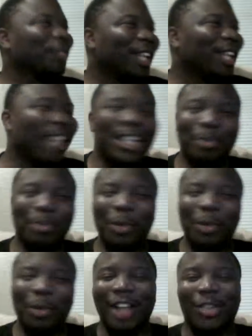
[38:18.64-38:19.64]
let's
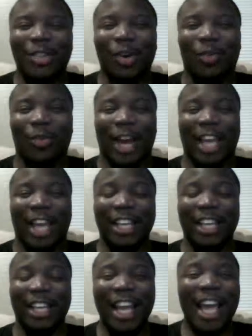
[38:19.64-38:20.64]
move on to a
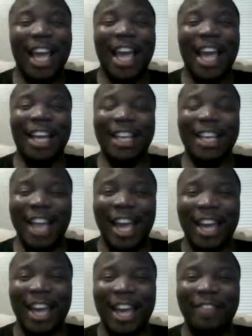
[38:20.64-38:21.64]
rant. And a
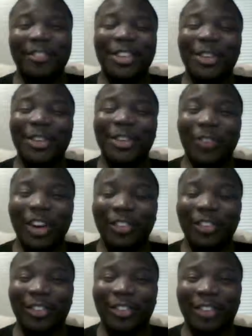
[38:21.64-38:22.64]
name you
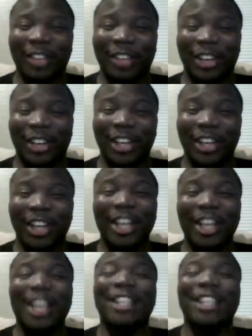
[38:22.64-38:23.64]
will remember,
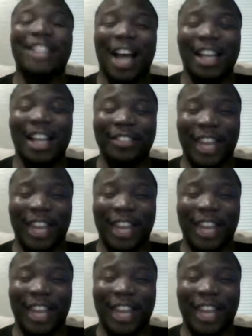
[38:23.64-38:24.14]
Johnny